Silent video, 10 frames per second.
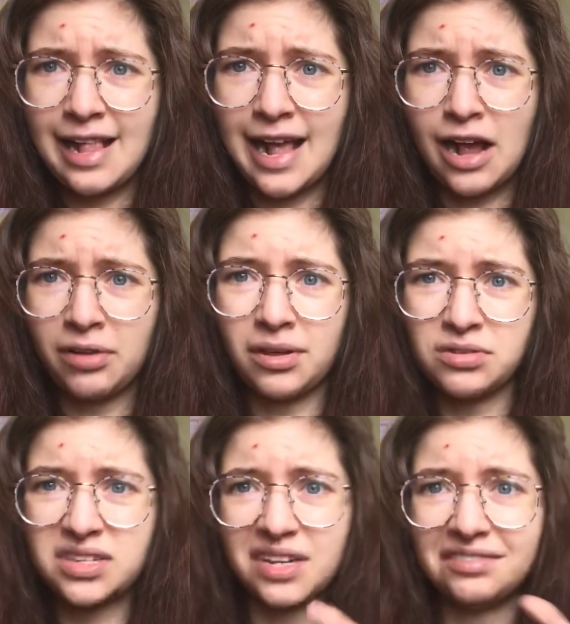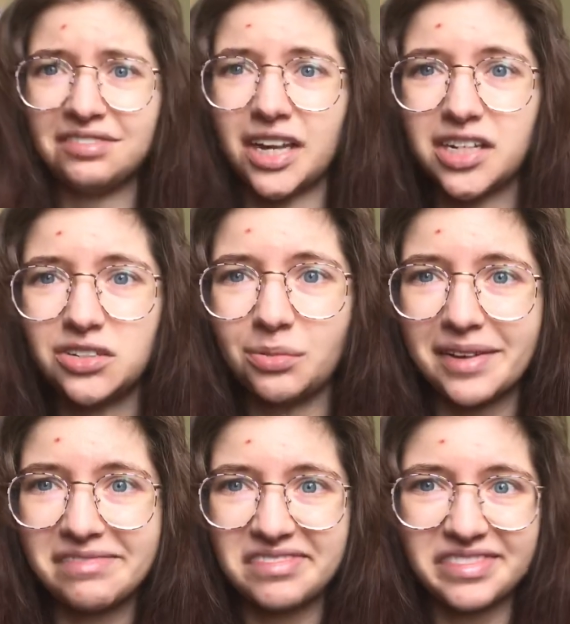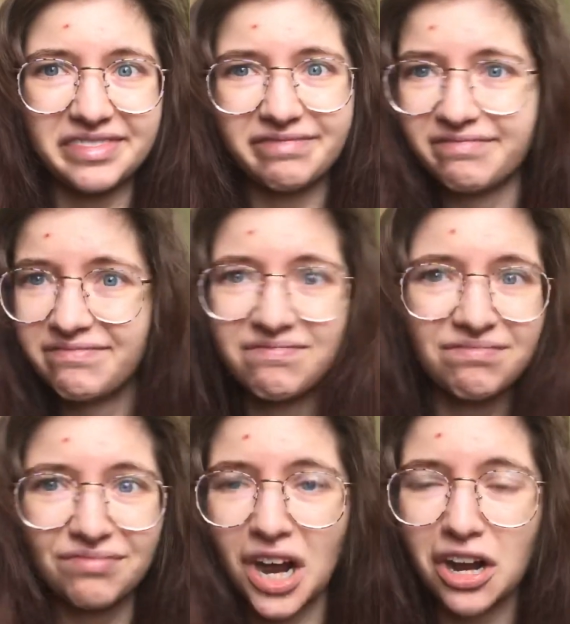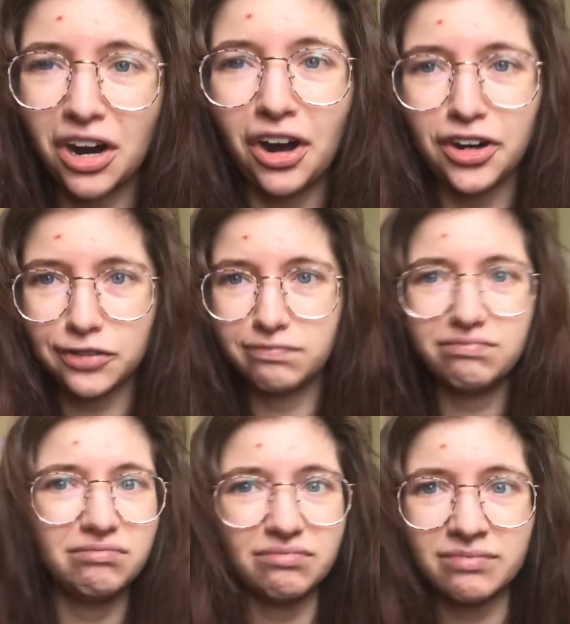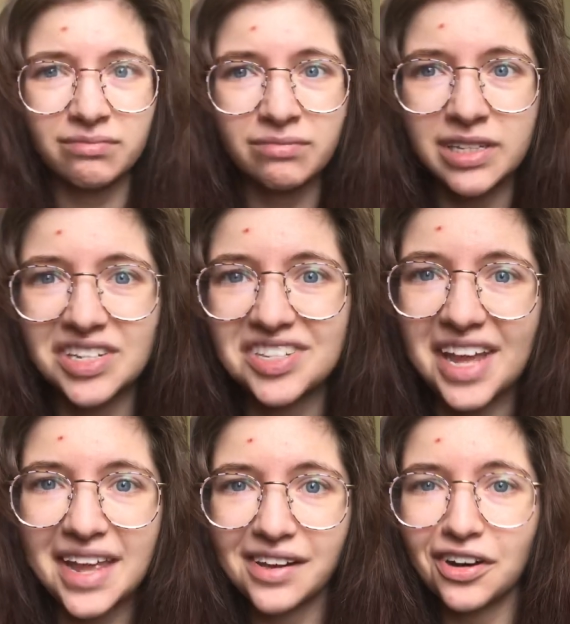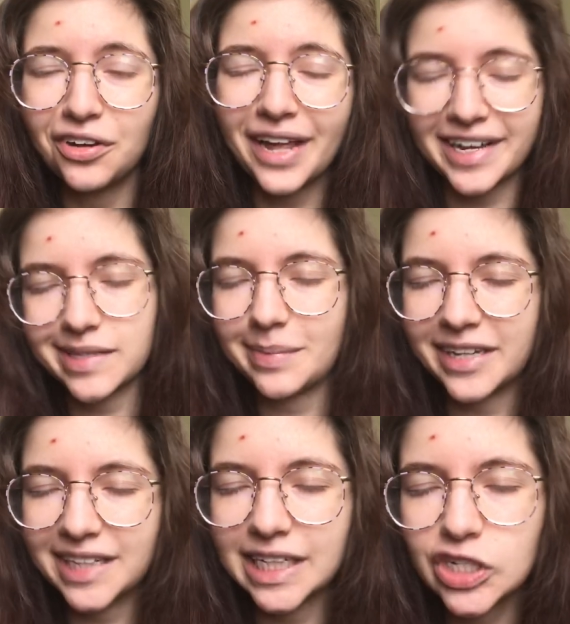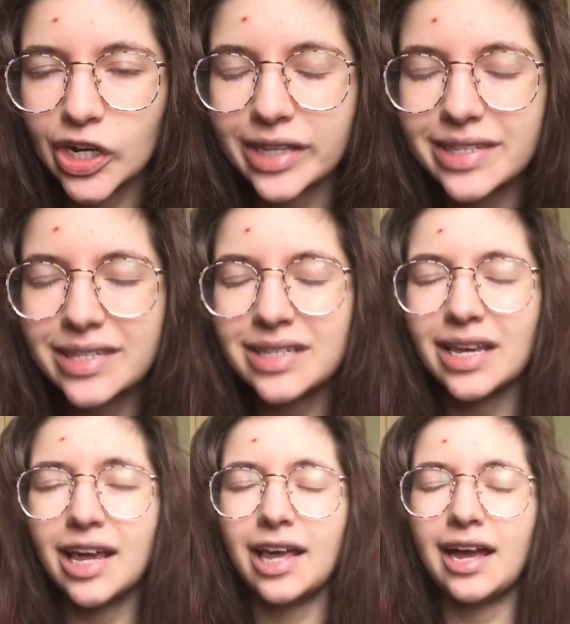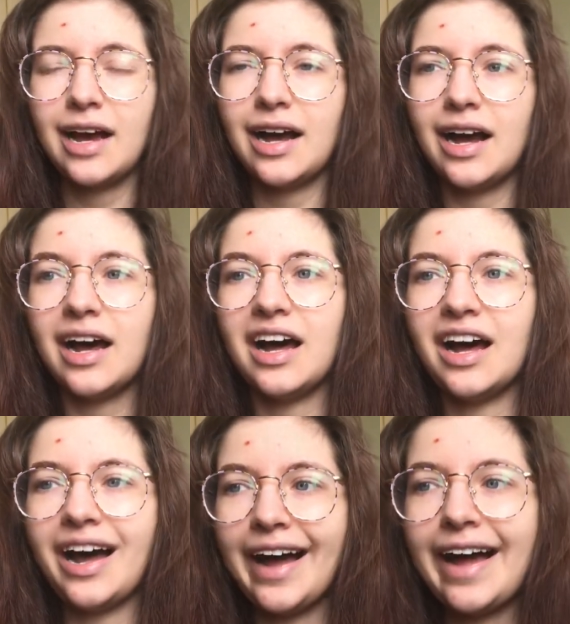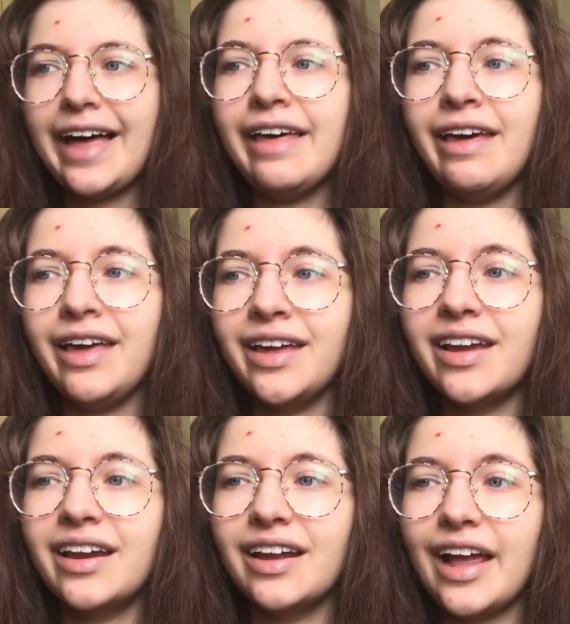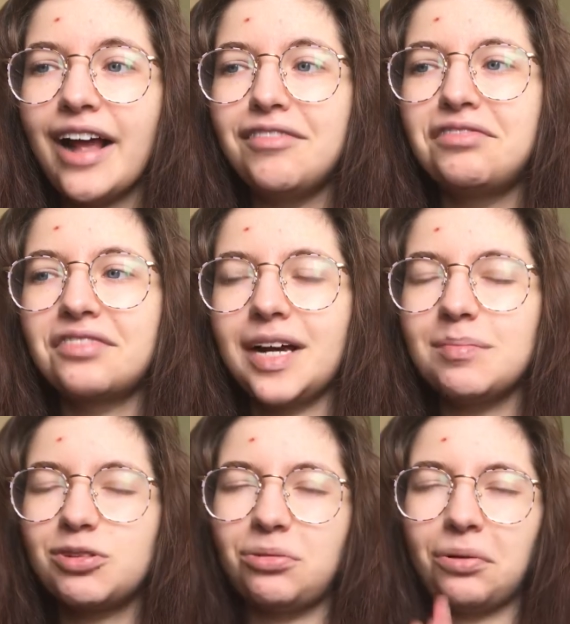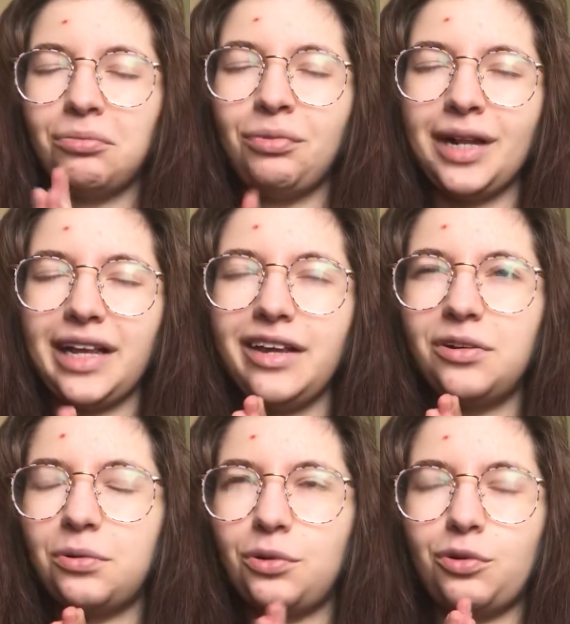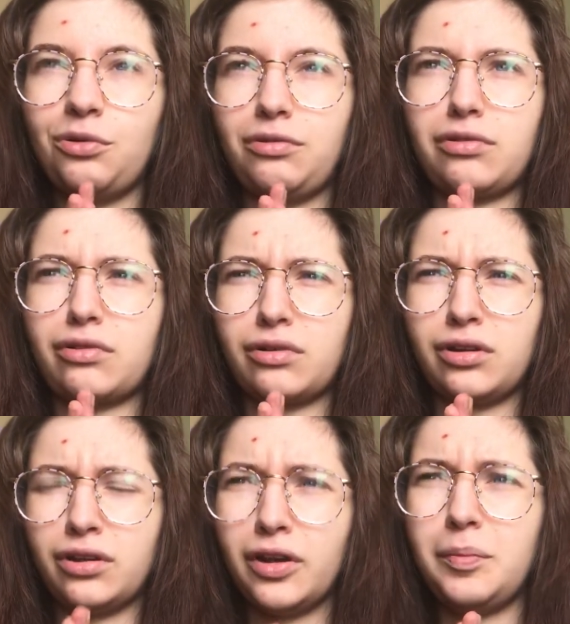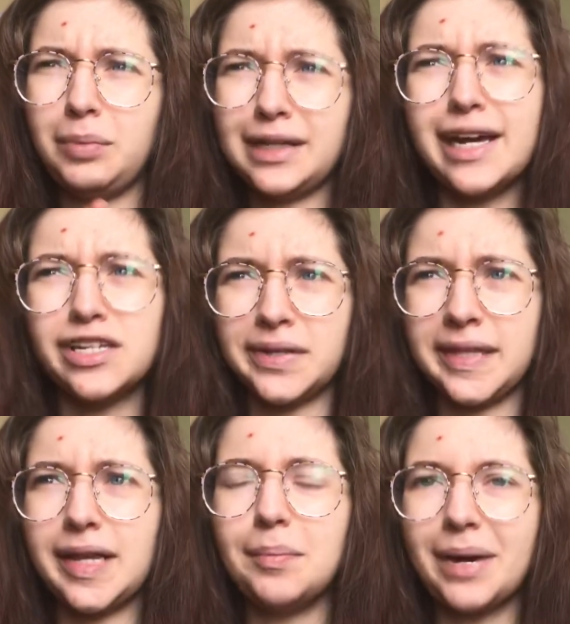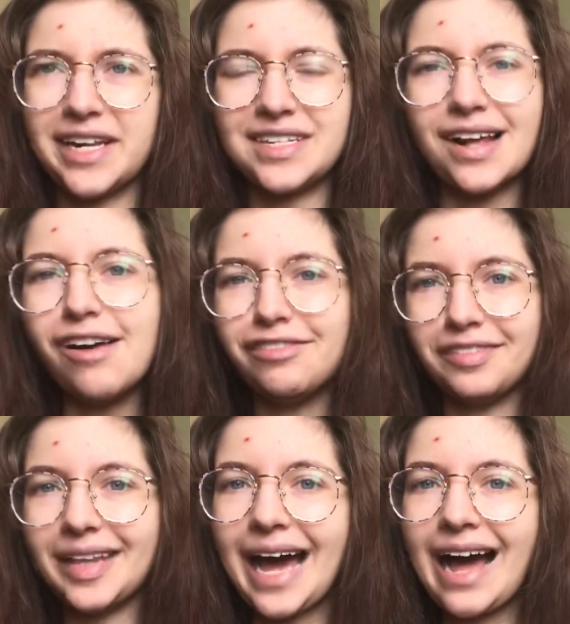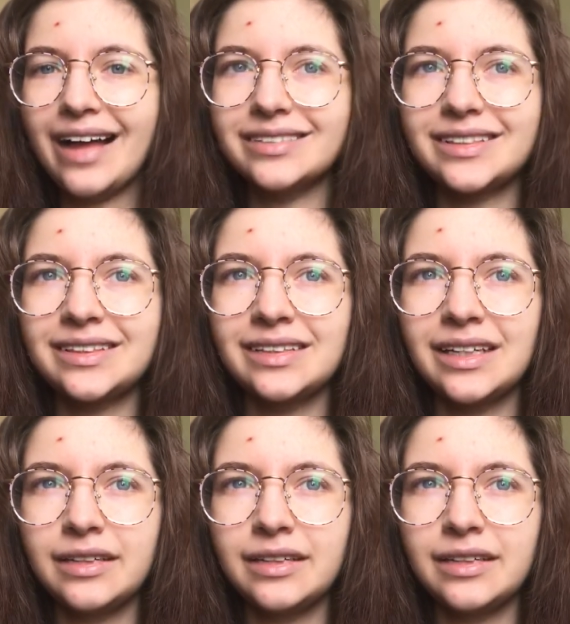how those conflict with our societal expectations, I have come to a really good place within myself that